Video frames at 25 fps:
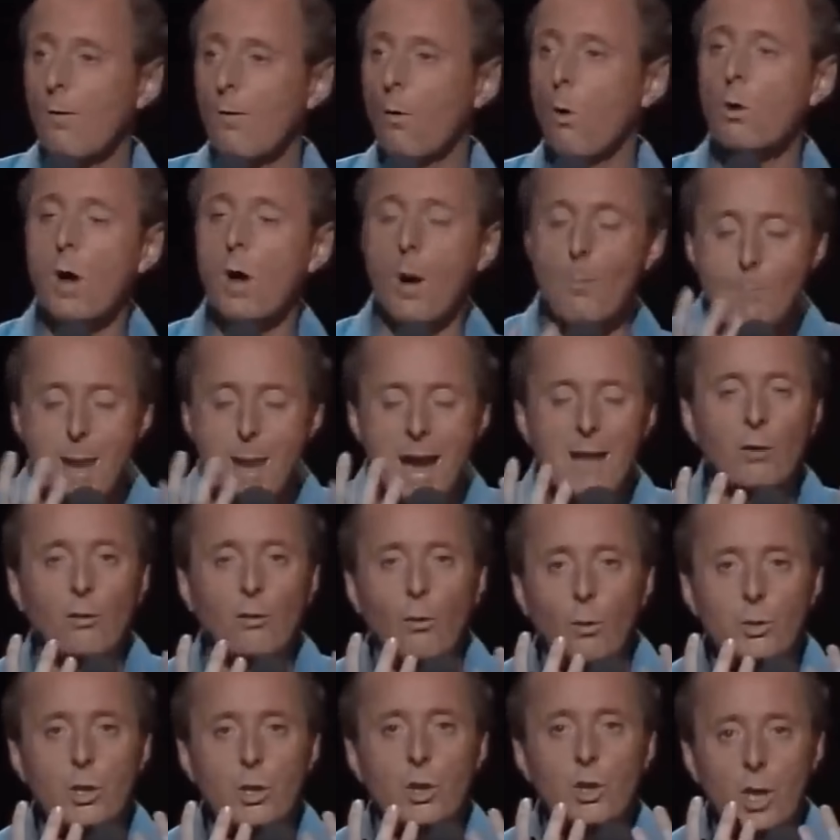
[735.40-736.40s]
Now, we've all got
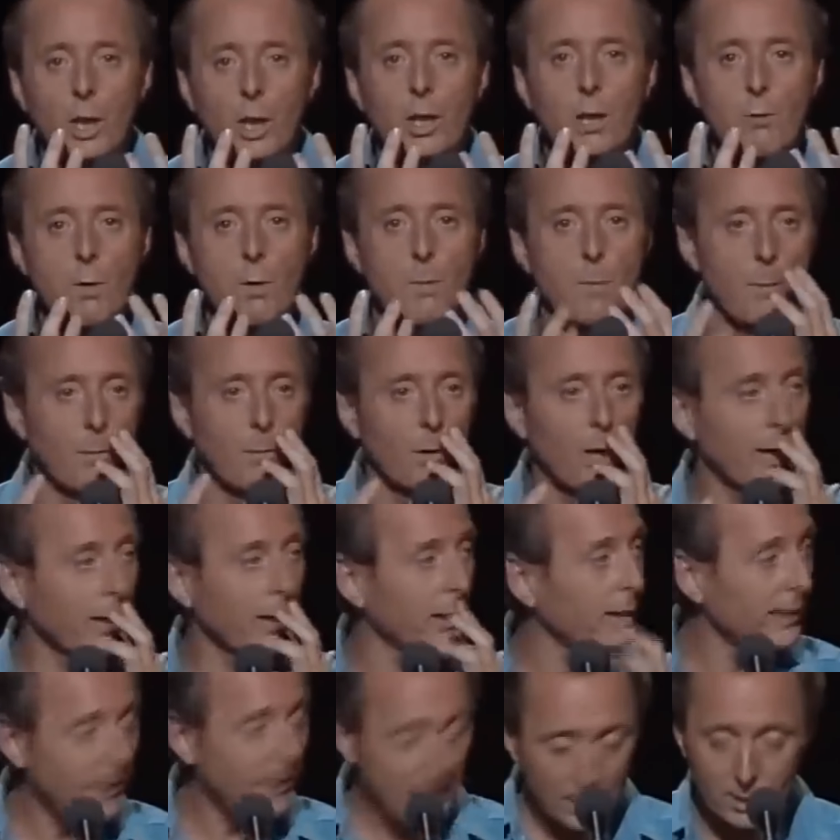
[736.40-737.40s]
mouthfuls of chicken, remember?
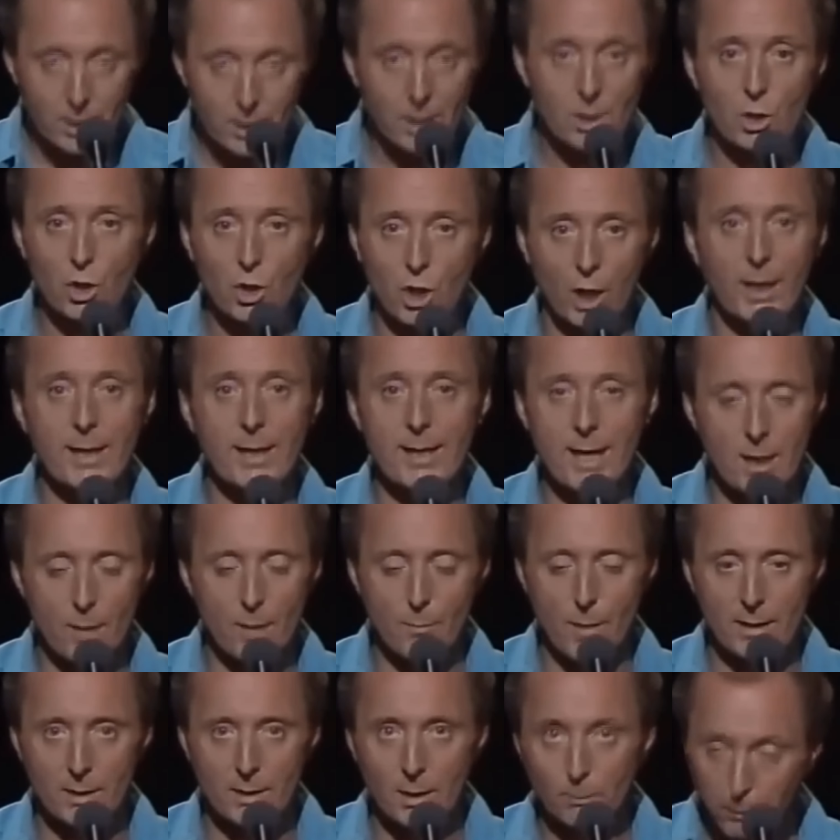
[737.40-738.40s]
Like, and he gets this chicken
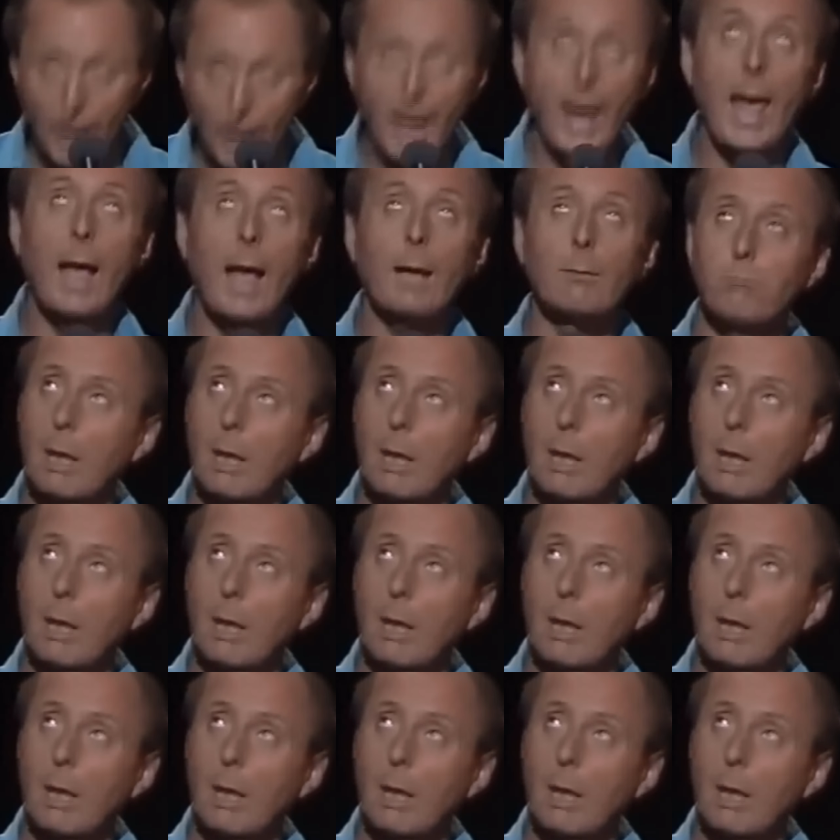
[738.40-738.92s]
out the basket,